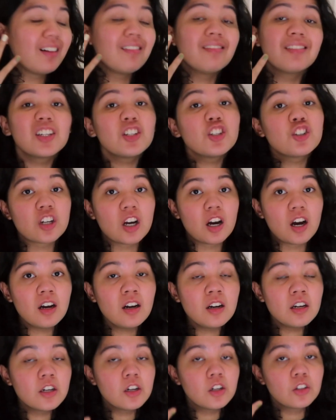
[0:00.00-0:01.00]

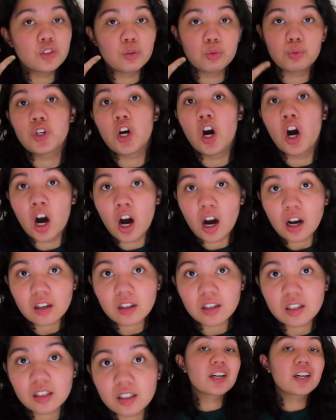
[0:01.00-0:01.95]
Alicia, to talk.